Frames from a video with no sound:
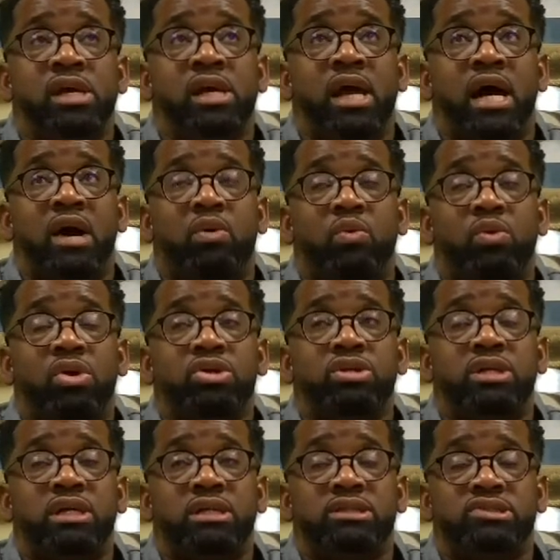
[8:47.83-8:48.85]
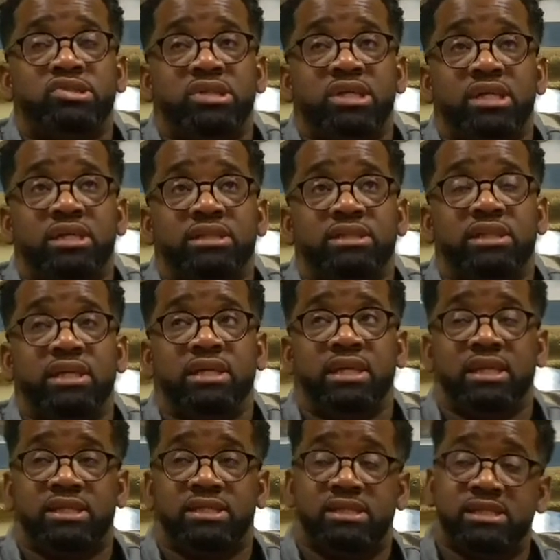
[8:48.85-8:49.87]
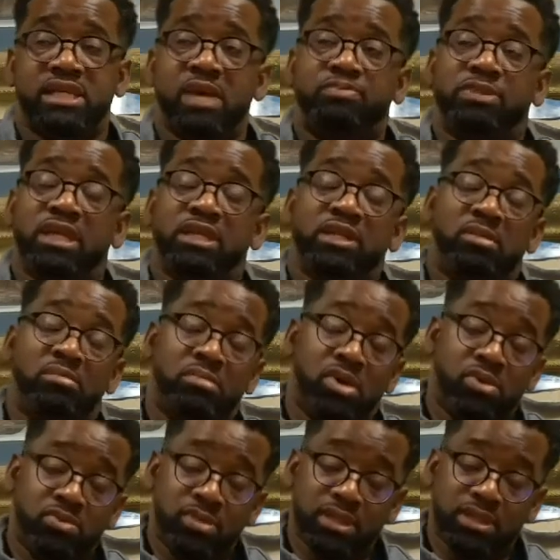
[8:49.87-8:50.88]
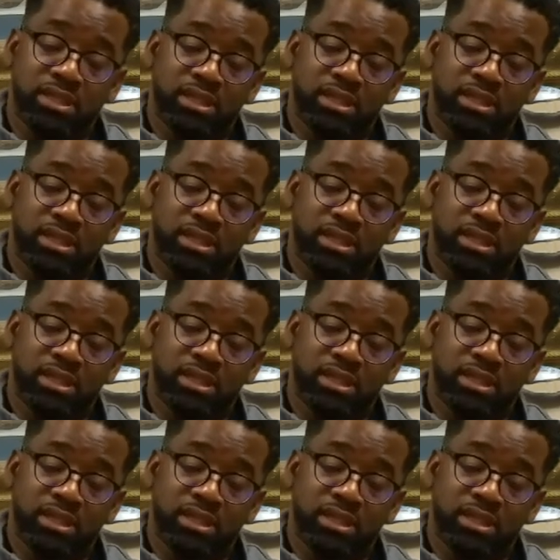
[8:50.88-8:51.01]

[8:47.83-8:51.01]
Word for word: I want you to understand that accepting the moment,